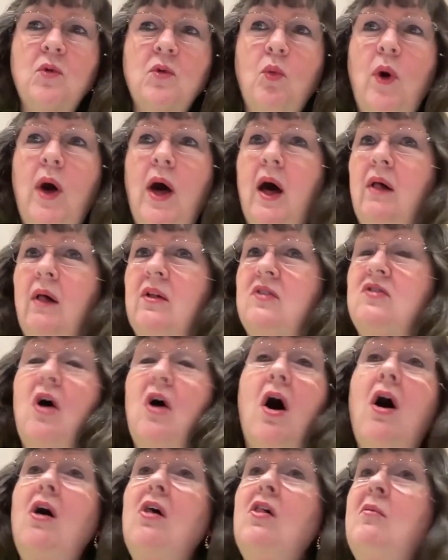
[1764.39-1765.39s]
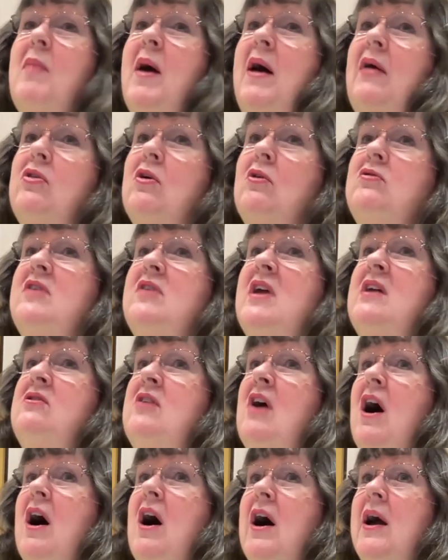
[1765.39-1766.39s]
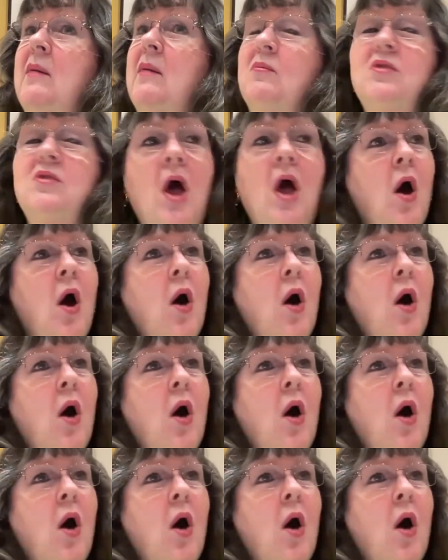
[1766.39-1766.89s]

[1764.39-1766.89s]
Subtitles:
well, it's all about those end times,